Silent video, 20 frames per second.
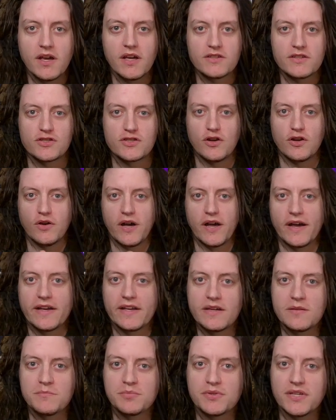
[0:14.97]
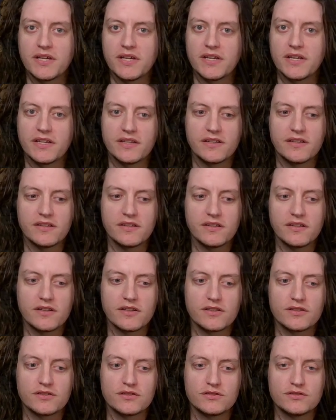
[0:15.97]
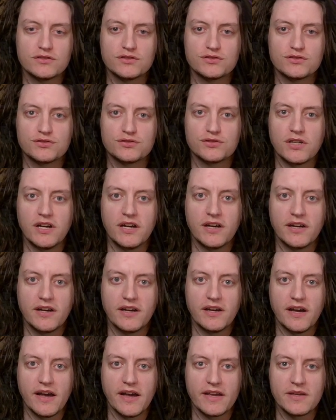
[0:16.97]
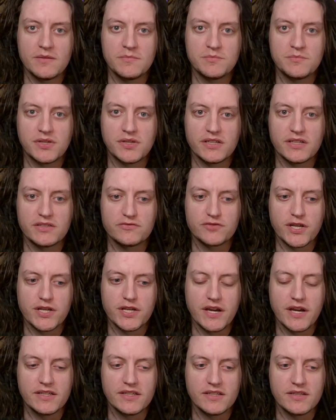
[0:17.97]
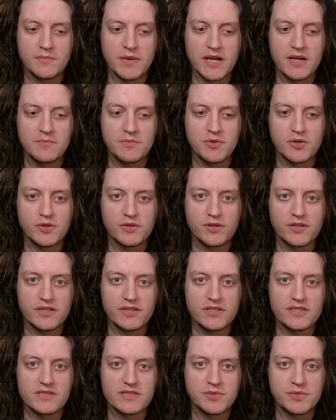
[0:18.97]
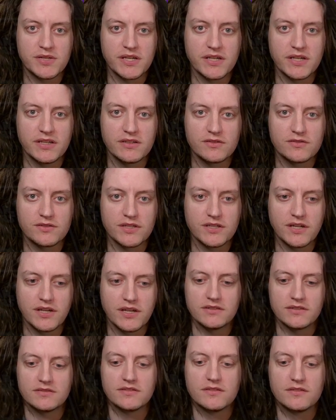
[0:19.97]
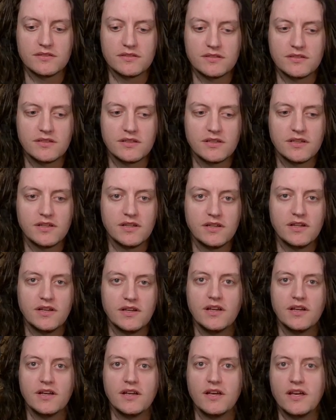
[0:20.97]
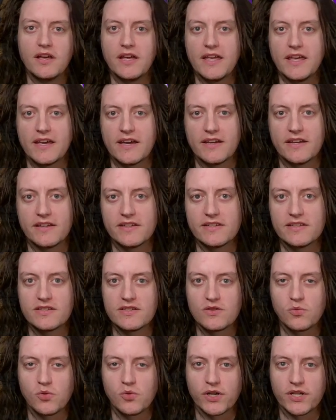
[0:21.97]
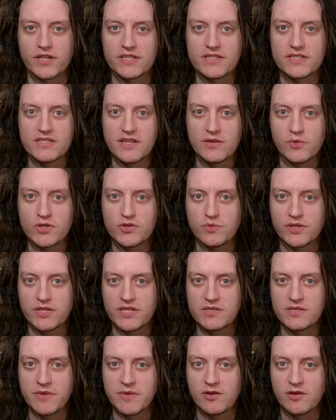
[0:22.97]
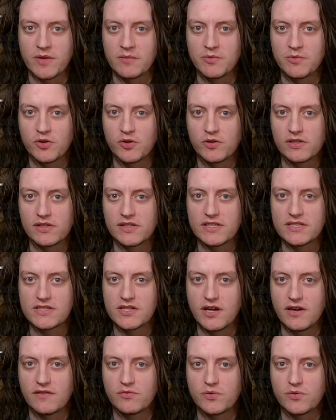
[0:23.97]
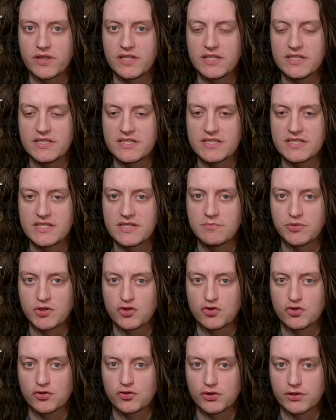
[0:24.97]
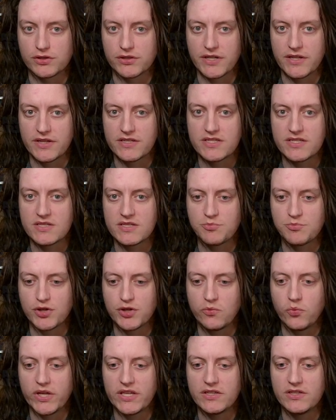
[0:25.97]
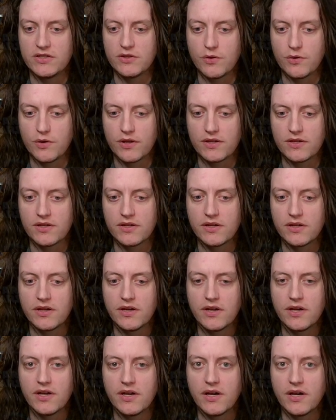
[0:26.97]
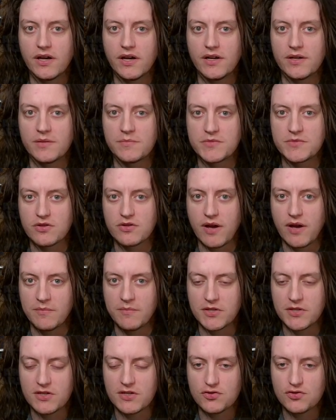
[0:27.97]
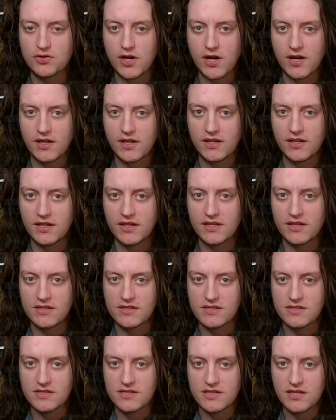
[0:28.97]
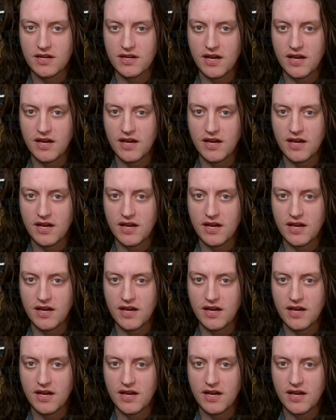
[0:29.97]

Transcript: So I am playing red Iden, and my opponent is playing green Iden. And we're gonna see which one does better. My opponent leads off with the distant patroller. Now this is a pretty weak unit. So I'm gonna try and